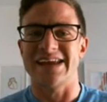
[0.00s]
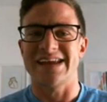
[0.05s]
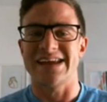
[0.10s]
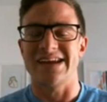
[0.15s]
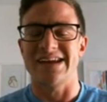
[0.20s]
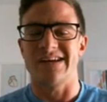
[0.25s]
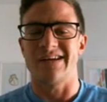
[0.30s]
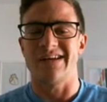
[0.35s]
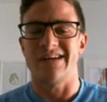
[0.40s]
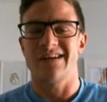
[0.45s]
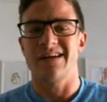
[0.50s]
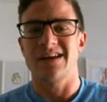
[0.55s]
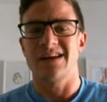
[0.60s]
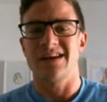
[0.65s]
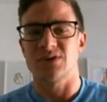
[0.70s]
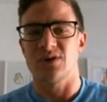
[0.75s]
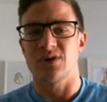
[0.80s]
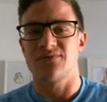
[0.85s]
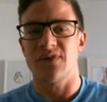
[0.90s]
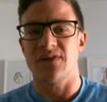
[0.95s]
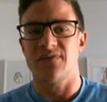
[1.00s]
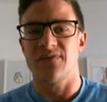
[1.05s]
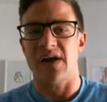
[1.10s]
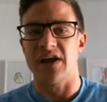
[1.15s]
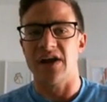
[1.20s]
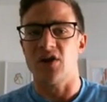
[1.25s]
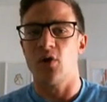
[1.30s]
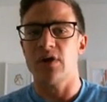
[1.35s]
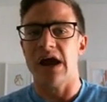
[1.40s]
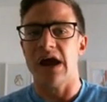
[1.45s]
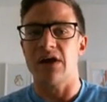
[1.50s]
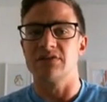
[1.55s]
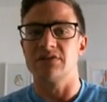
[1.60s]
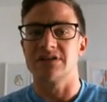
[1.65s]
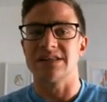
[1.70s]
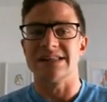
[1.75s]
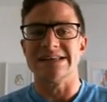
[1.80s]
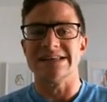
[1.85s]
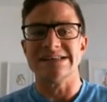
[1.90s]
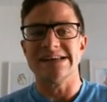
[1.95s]
here, so if I go down
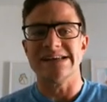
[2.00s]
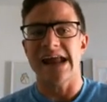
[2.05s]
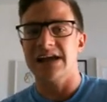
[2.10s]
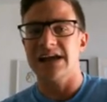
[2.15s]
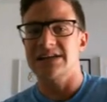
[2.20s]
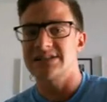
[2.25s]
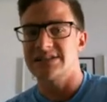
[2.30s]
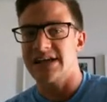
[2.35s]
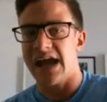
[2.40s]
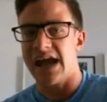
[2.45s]
to the next